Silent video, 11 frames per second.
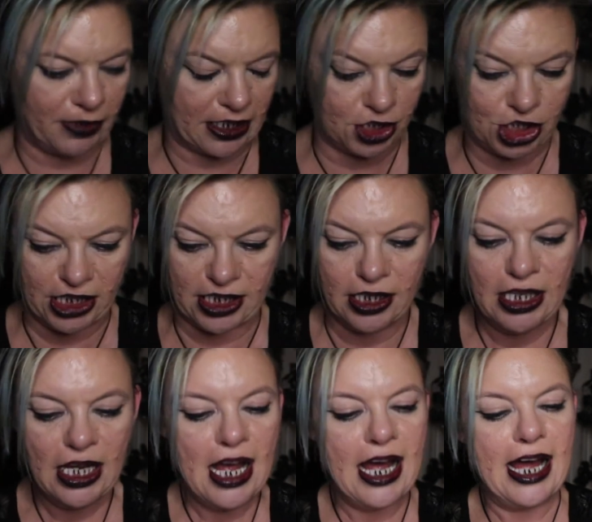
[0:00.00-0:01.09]
packaging,
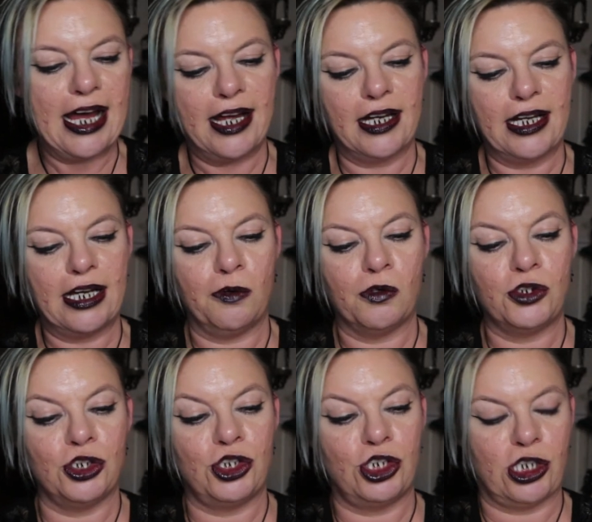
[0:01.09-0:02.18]
and I will
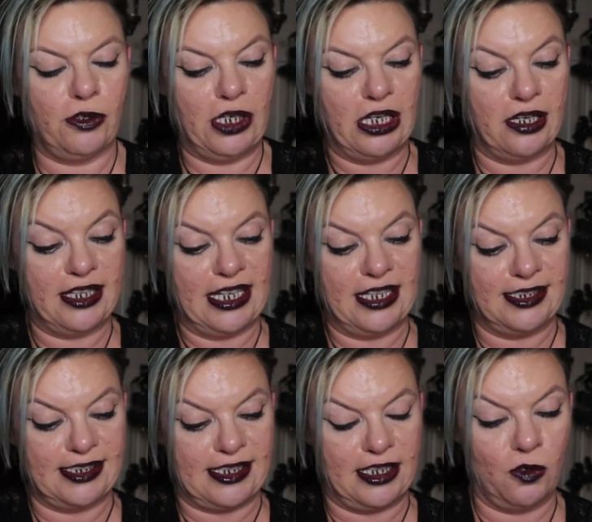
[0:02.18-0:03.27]
just show you the
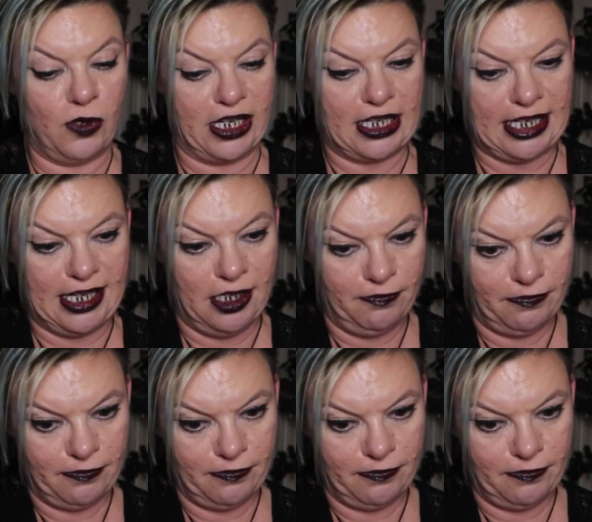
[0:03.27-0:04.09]
inside quickly.